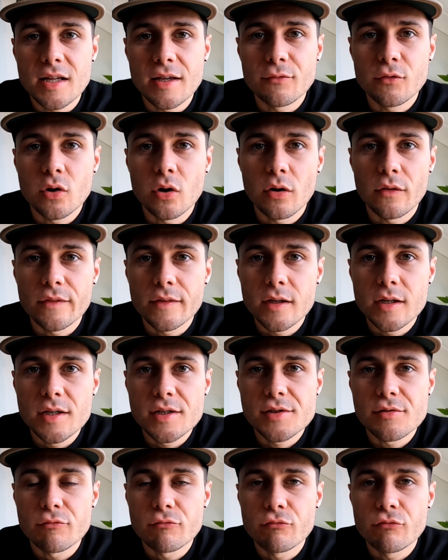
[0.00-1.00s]
they've got
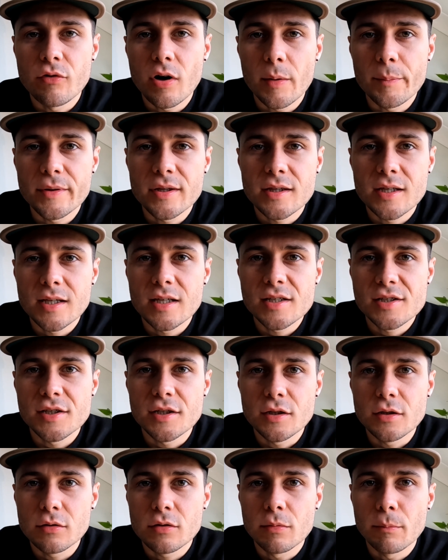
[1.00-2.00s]
these rubber things
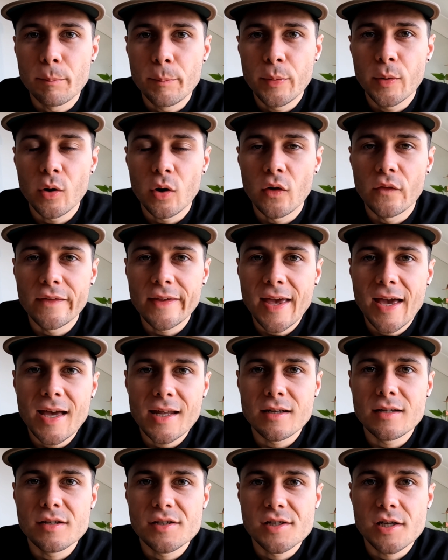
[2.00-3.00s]
that you can put on the
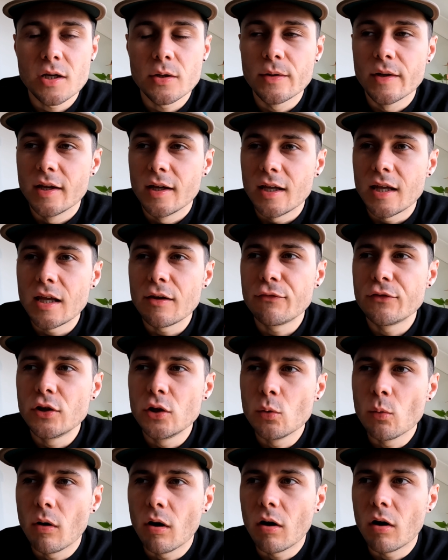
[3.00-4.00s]
end. So if
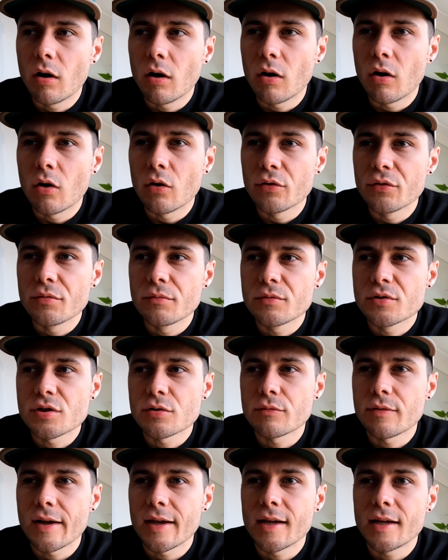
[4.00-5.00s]
you are on
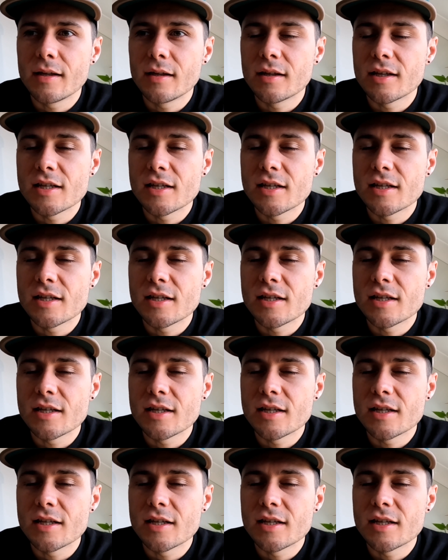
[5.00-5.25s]
terrain